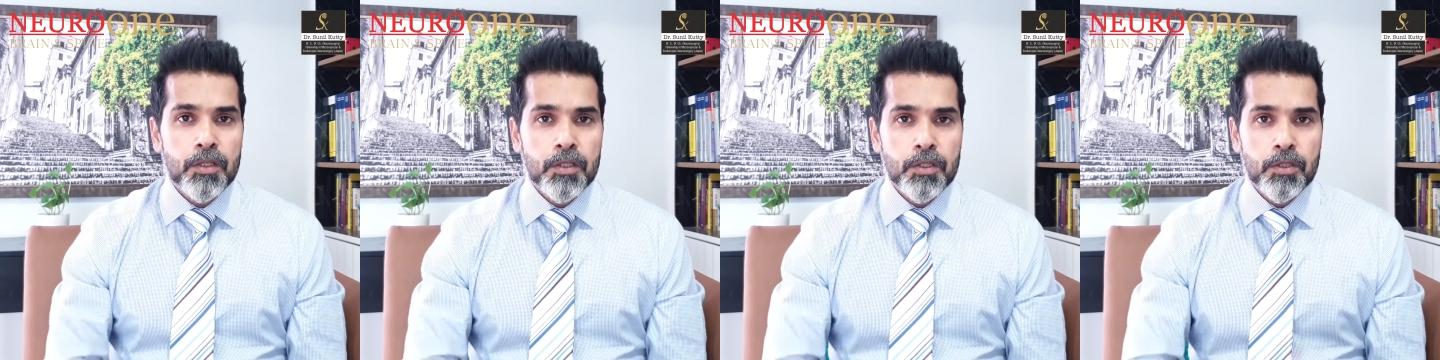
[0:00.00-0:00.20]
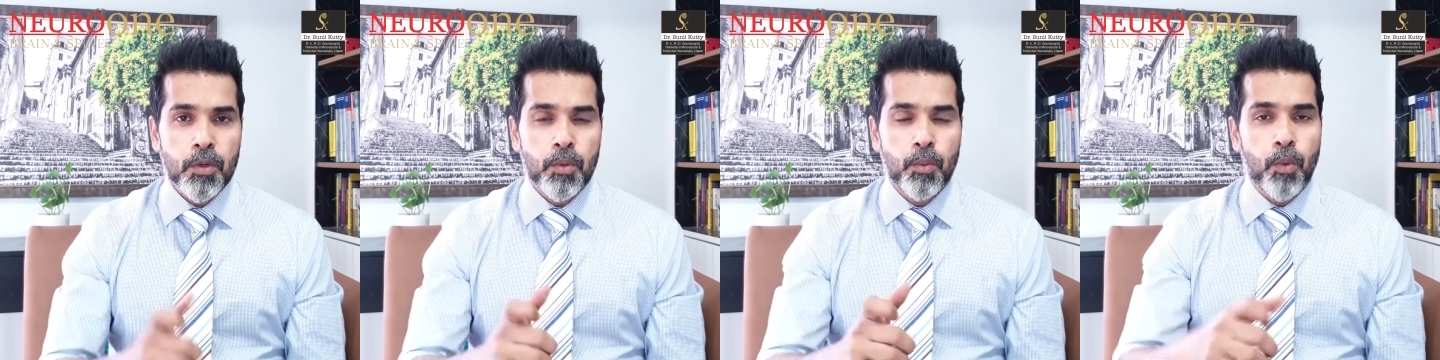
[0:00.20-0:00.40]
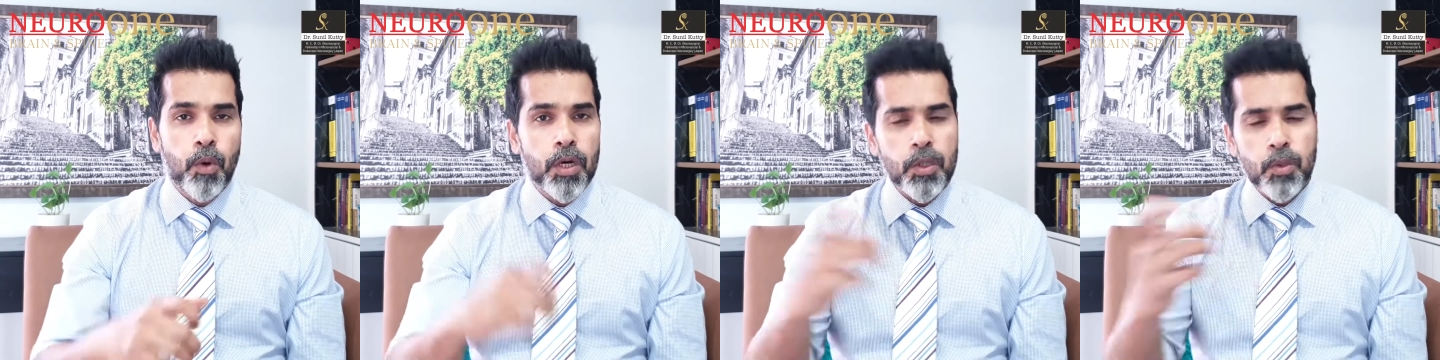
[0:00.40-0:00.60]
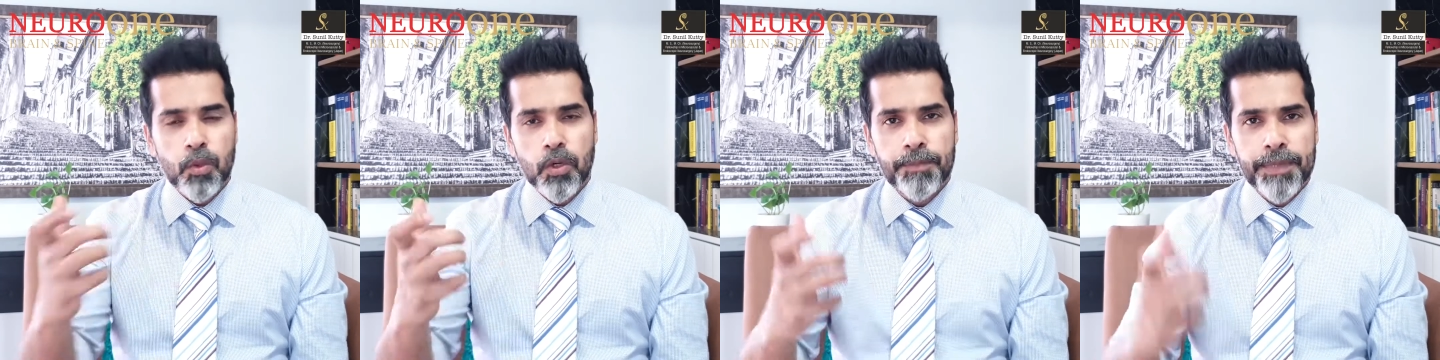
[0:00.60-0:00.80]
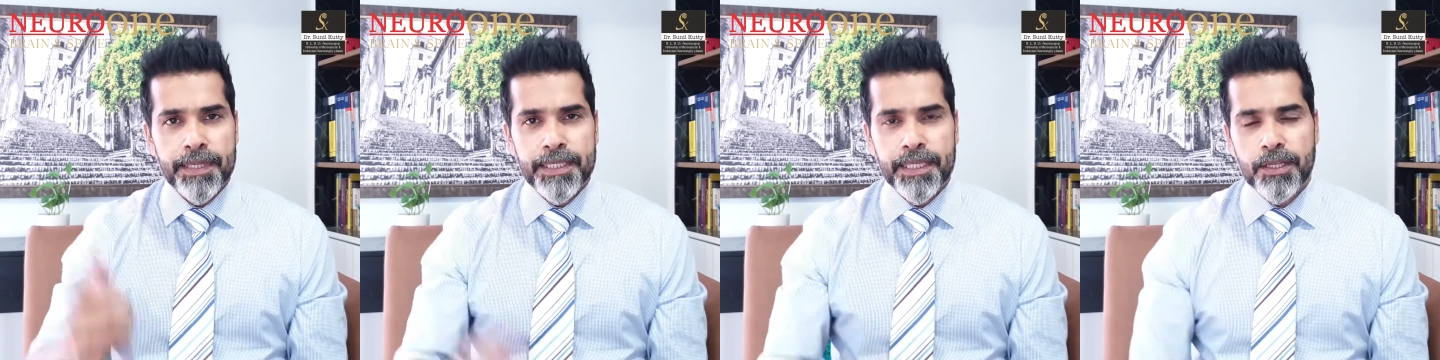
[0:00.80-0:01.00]
So what
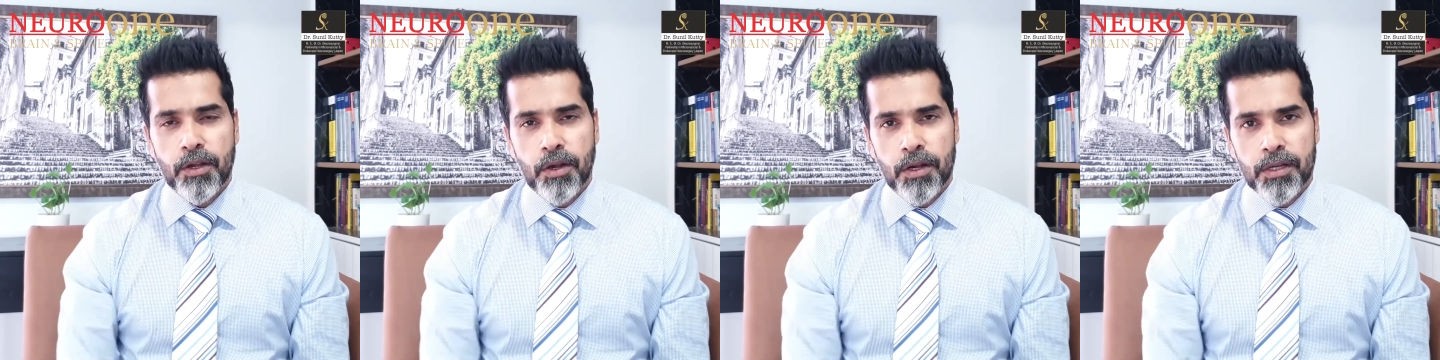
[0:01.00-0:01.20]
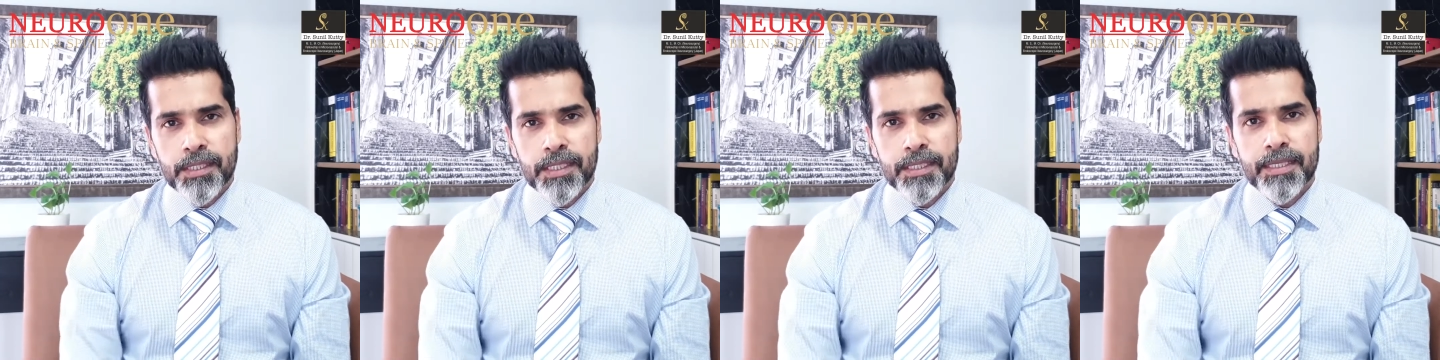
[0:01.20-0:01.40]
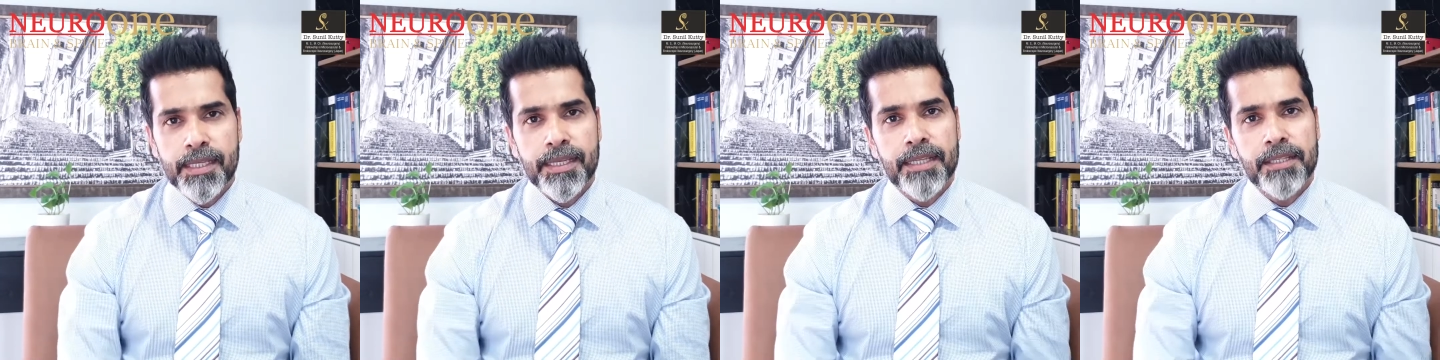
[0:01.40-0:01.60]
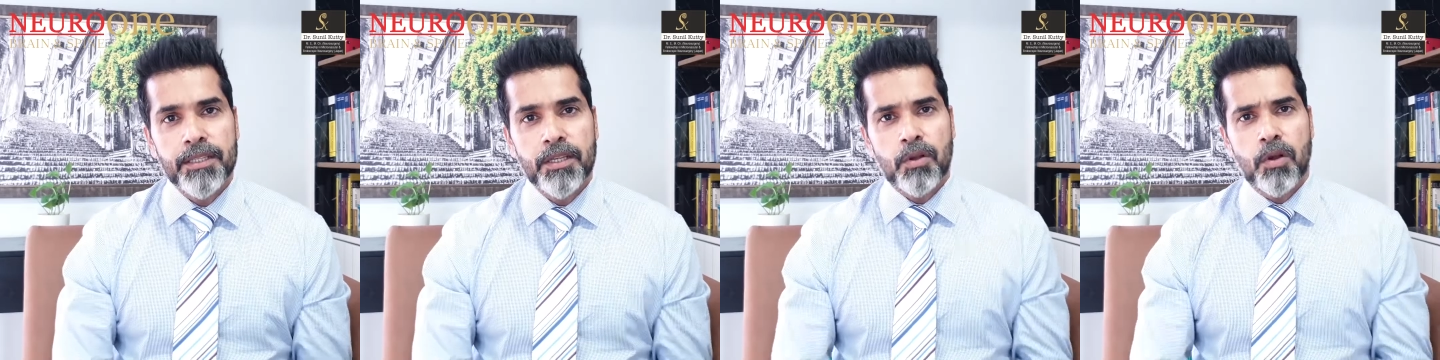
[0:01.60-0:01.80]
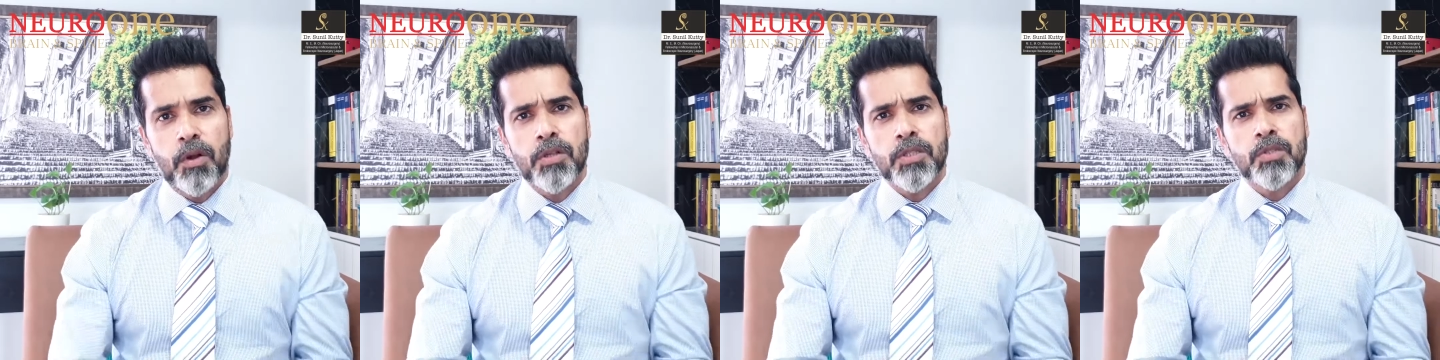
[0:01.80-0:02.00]
could be the causes? Again, the
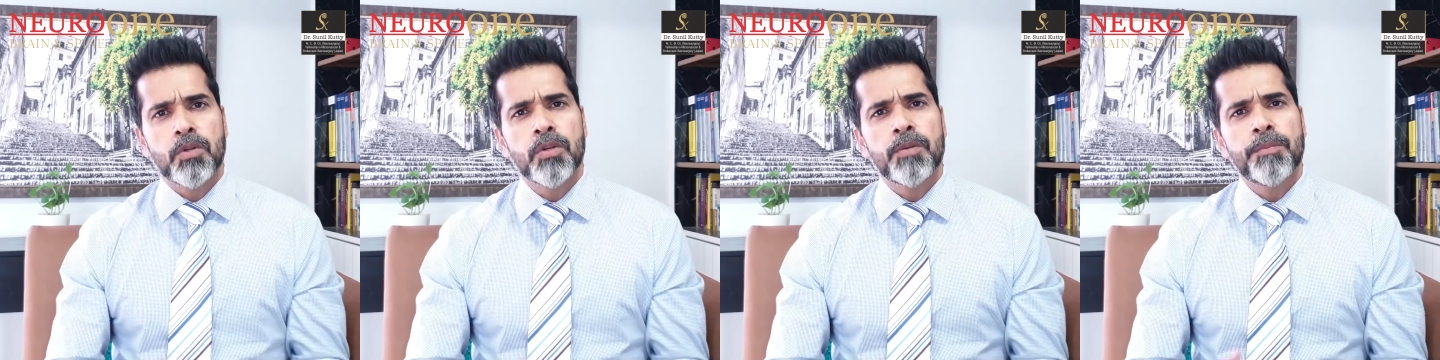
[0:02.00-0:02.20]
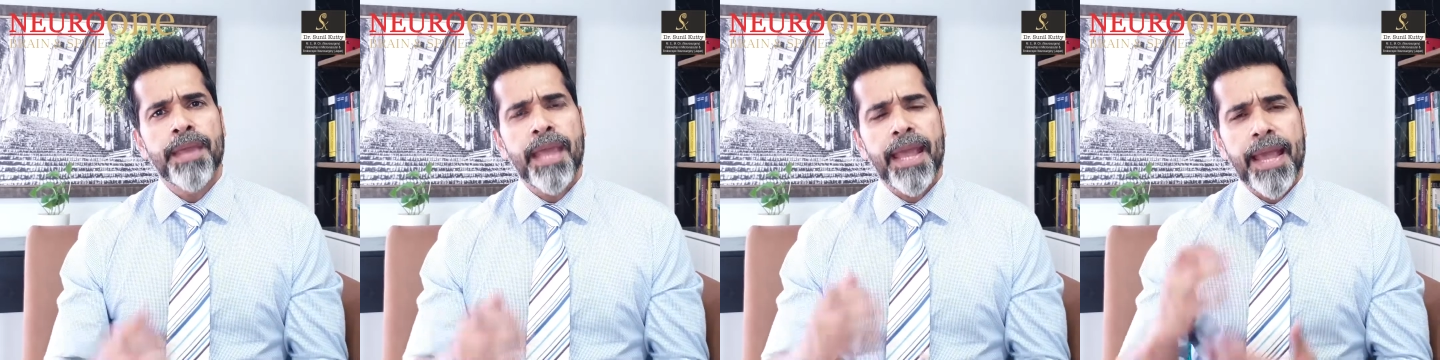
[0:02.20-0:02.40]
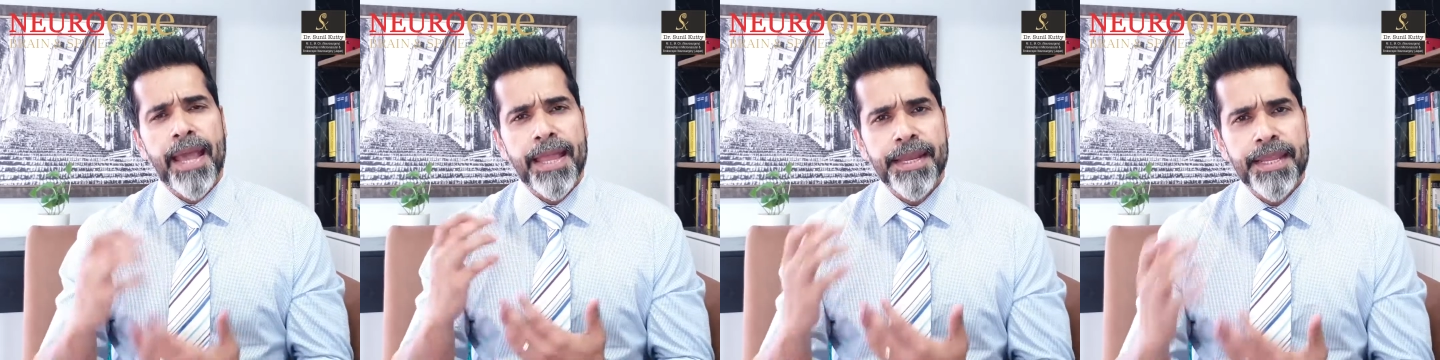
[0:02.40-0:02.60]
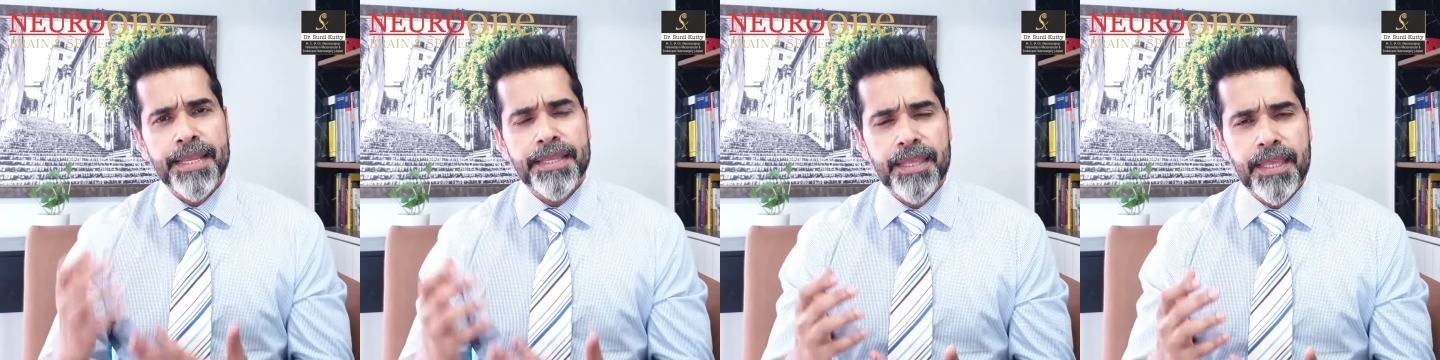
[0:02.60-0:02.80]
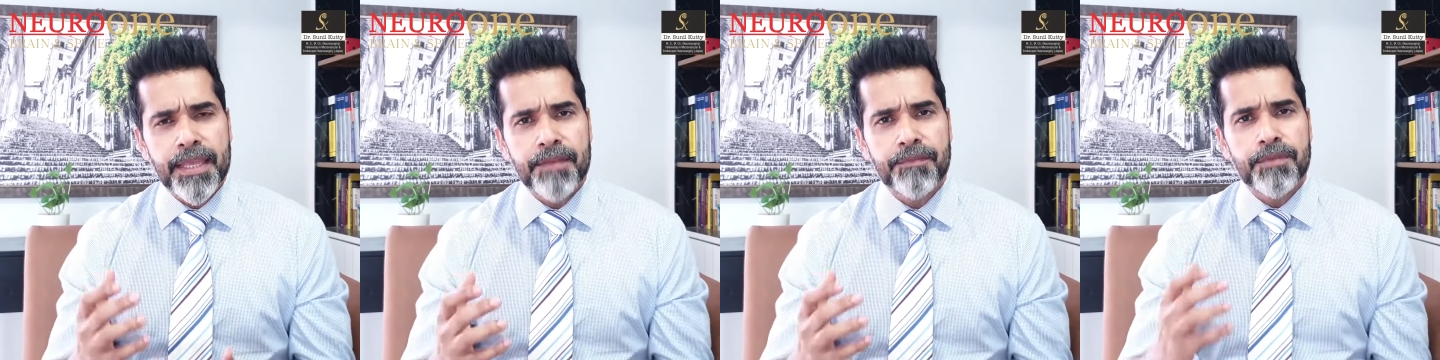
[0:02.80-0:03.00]
cause could be
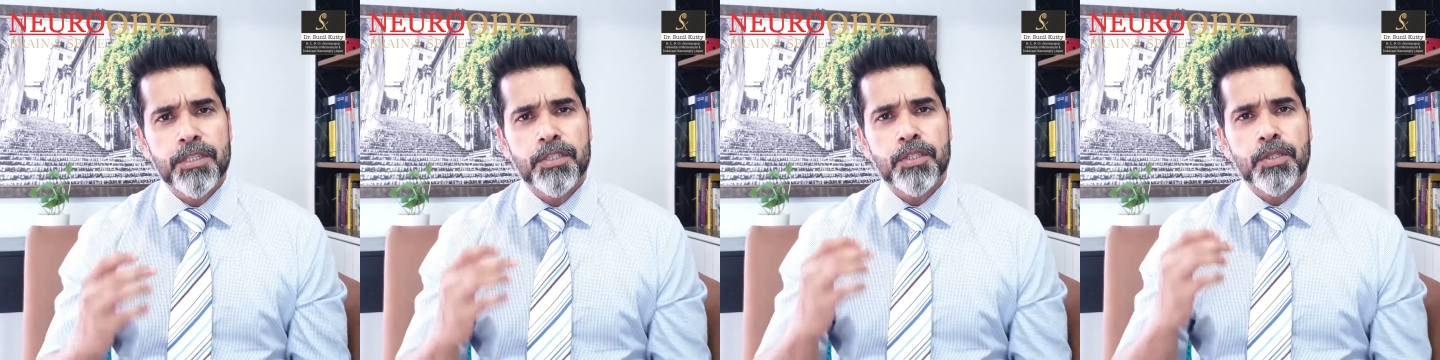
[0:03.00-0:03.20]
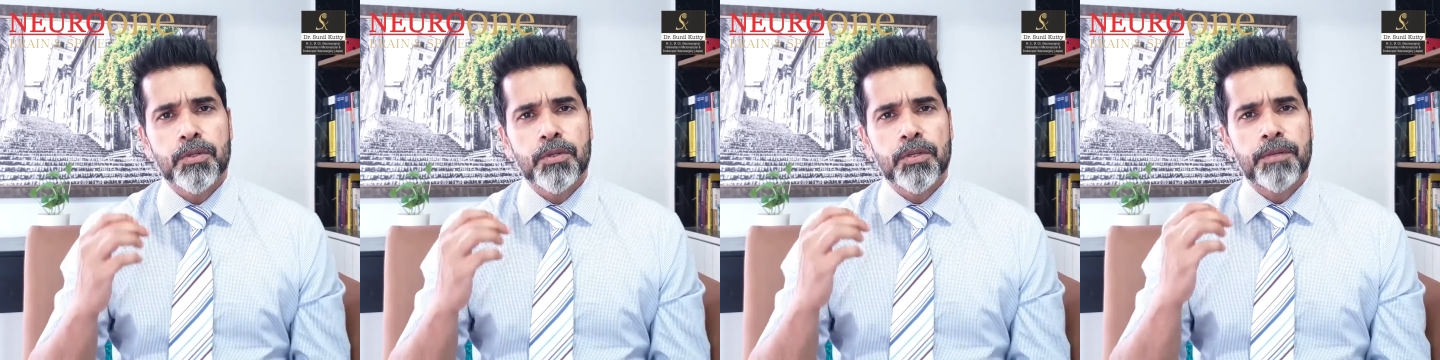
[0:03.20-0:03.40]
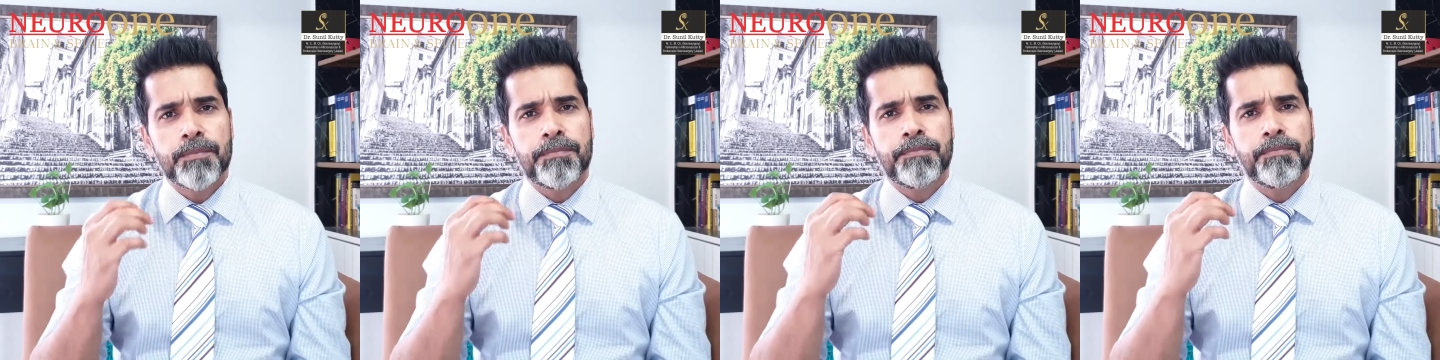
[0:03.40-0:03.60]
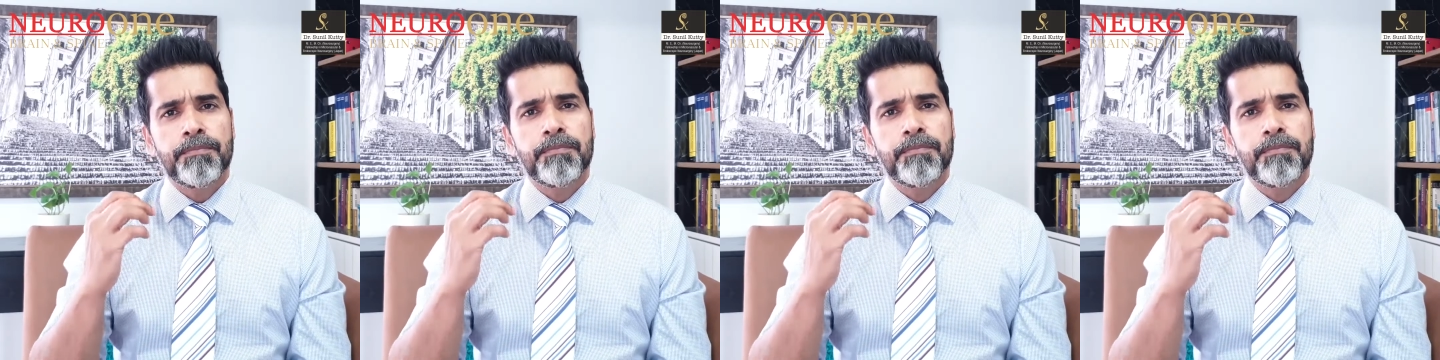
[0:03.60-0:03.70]
anything which could